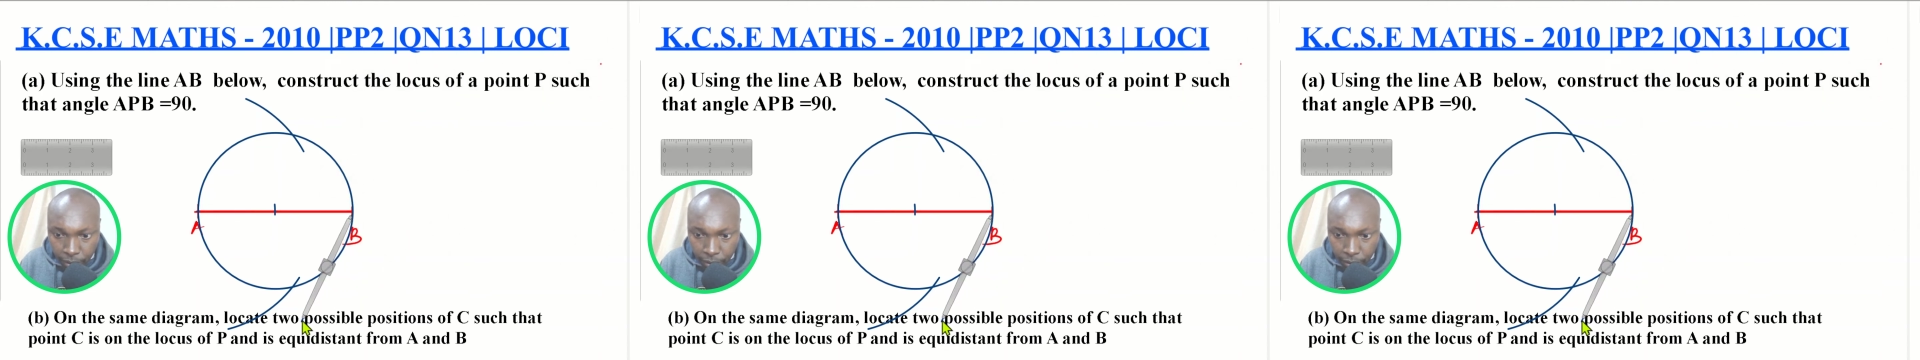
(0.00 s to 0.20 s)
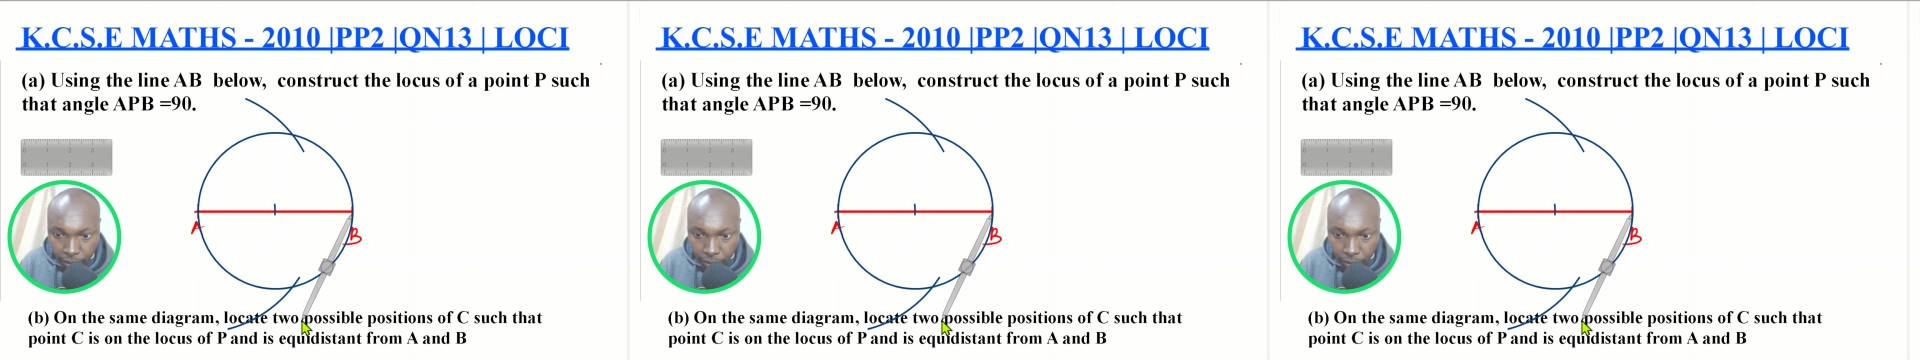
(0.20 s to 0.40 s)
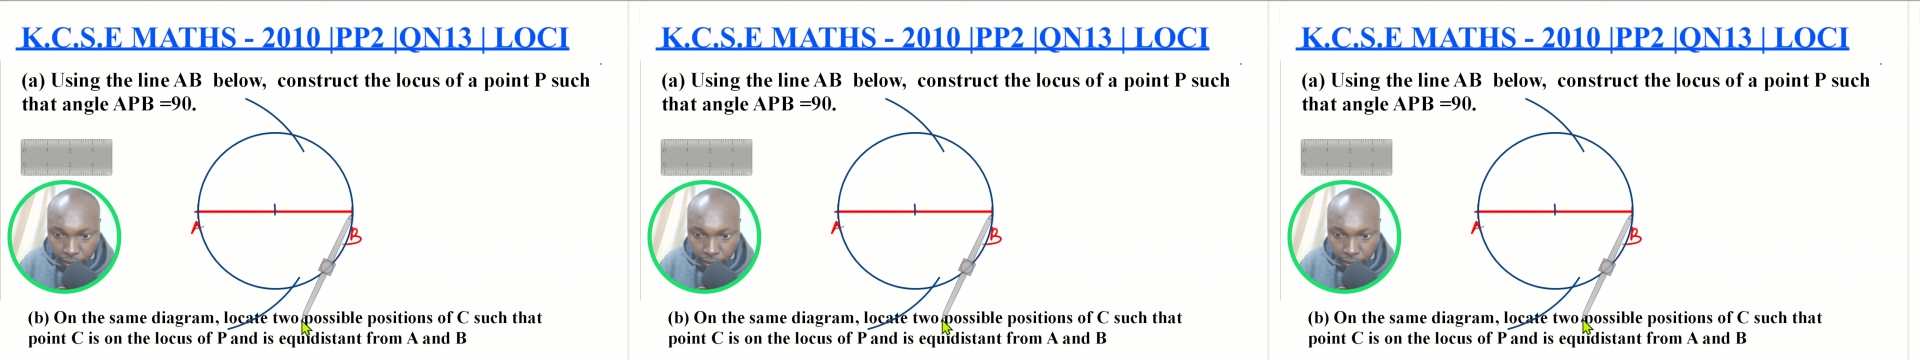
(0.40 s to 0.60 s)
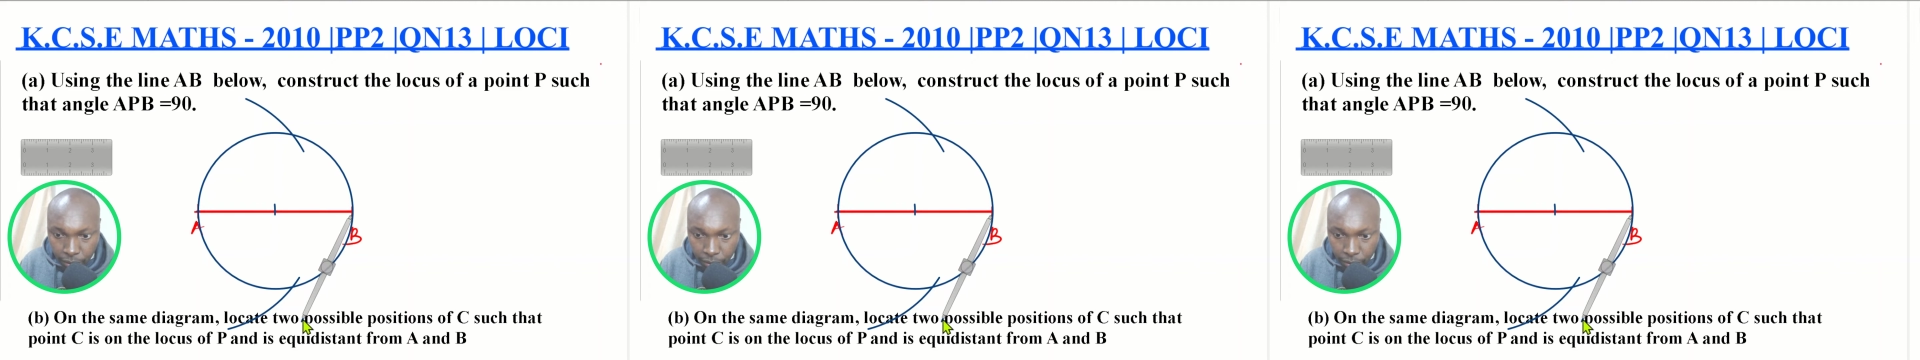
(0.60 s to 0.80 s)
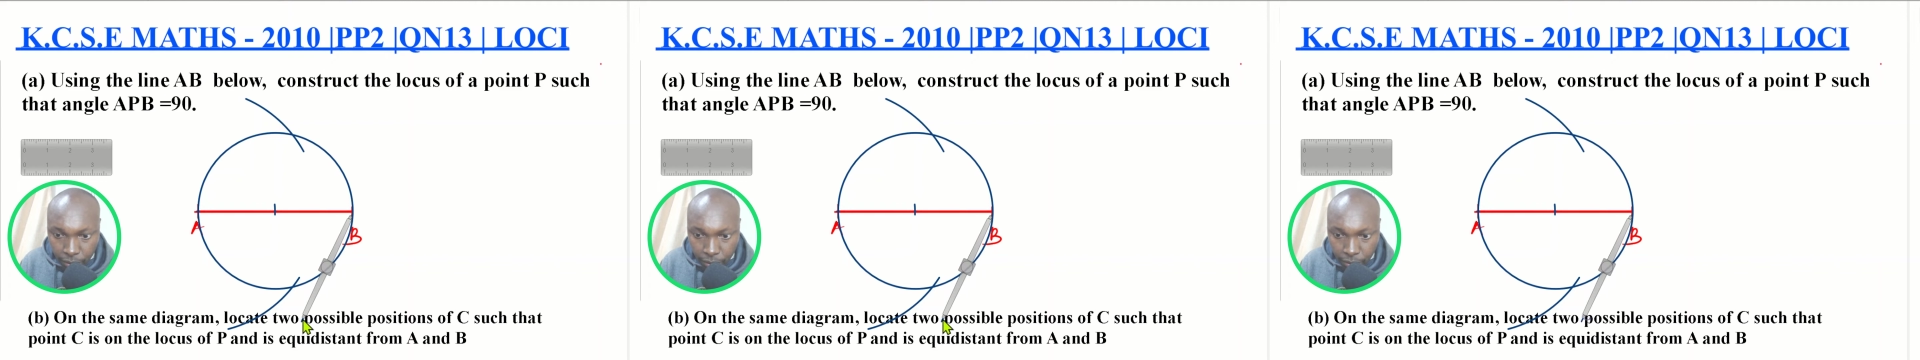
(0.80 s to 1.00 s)

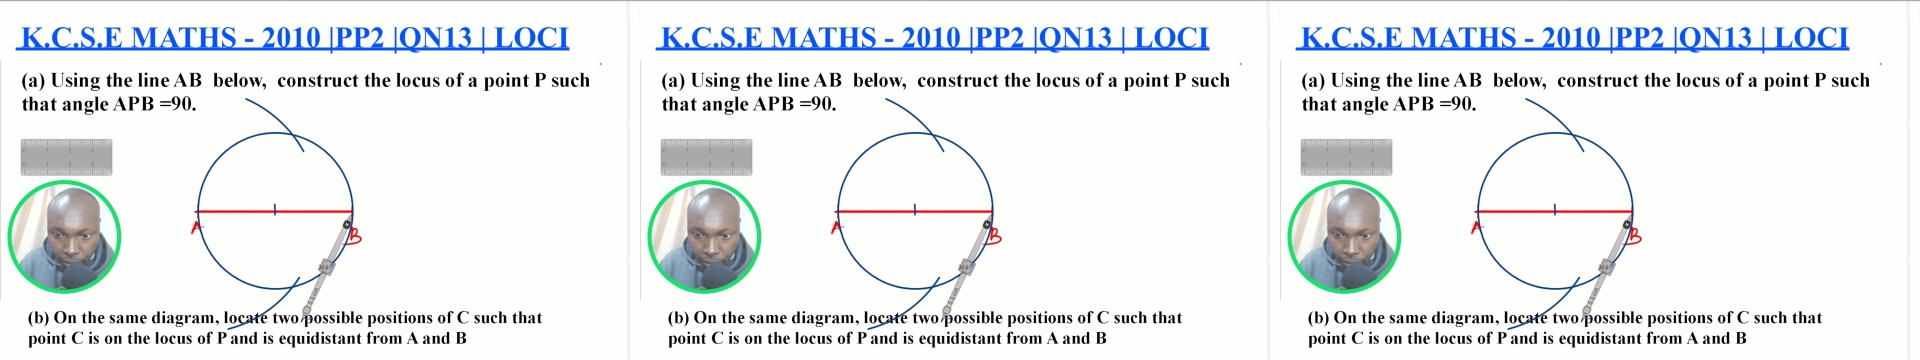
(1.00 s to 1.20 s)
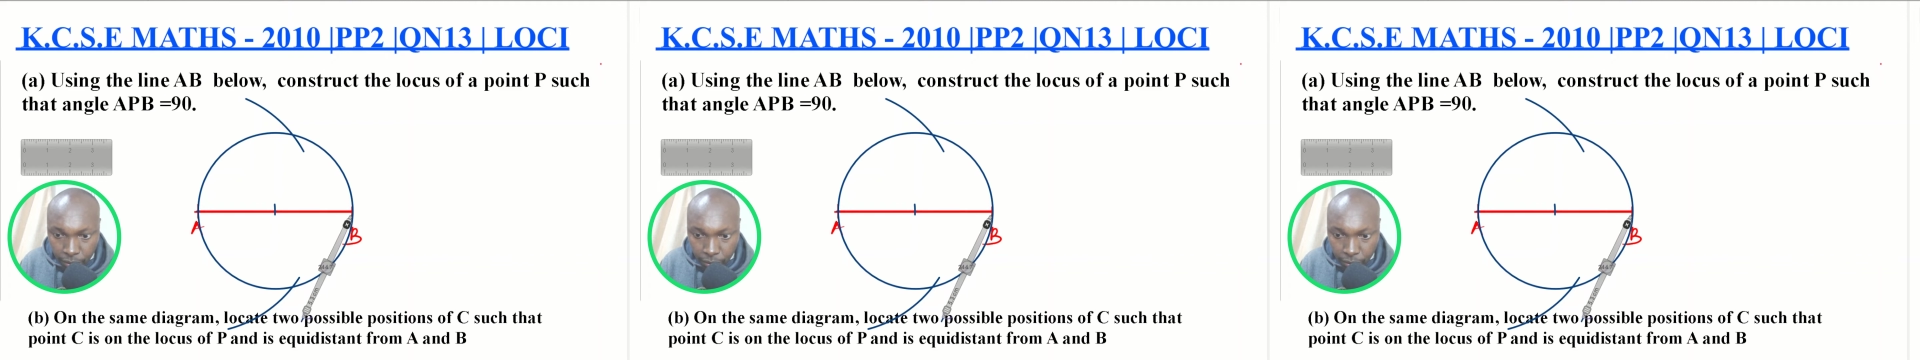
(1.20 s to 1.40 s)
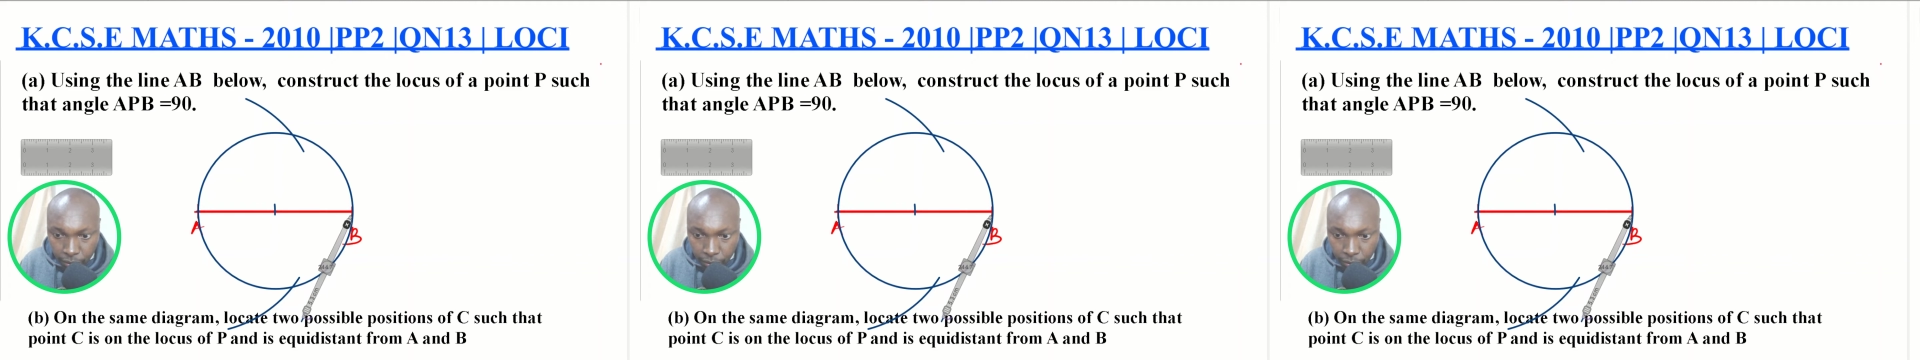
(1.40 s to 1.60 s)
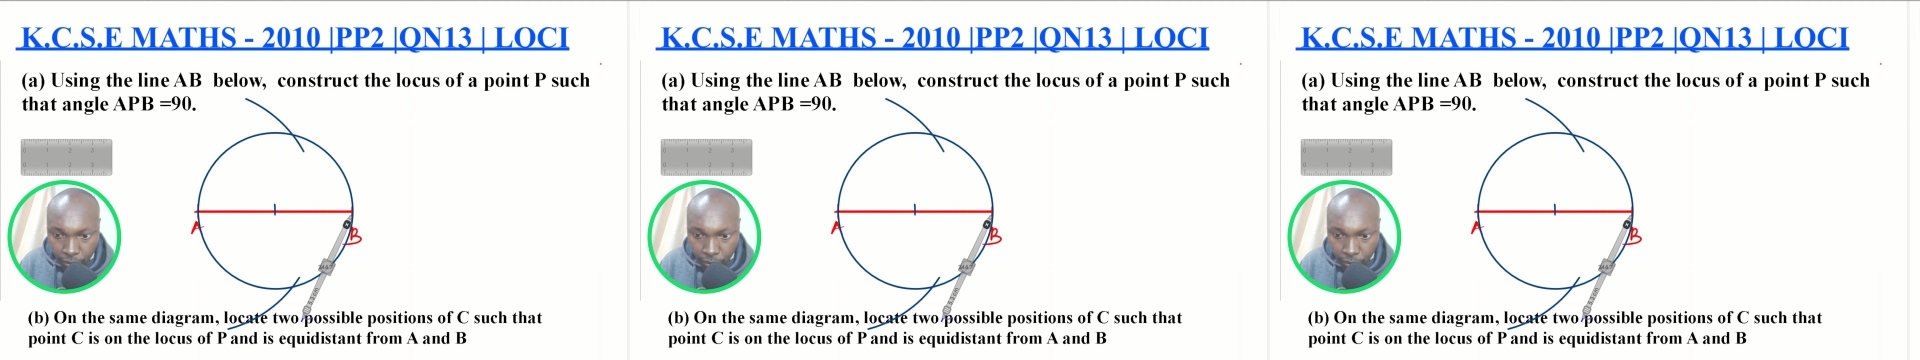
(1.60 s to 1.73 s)
[no speech]